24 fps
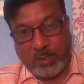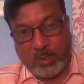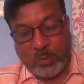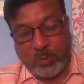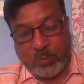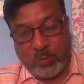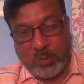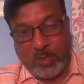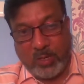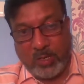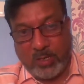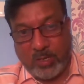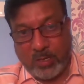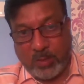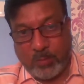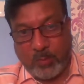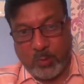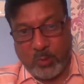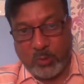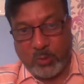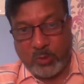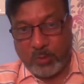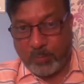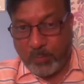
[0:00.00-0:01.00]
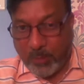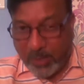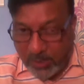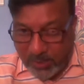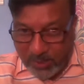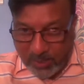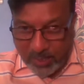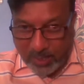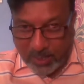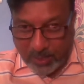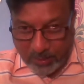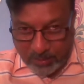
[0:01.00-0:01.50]
you need to approach the
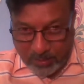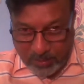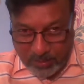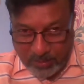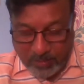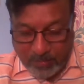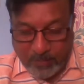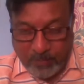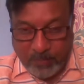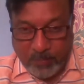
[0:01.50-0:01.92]
panchayat.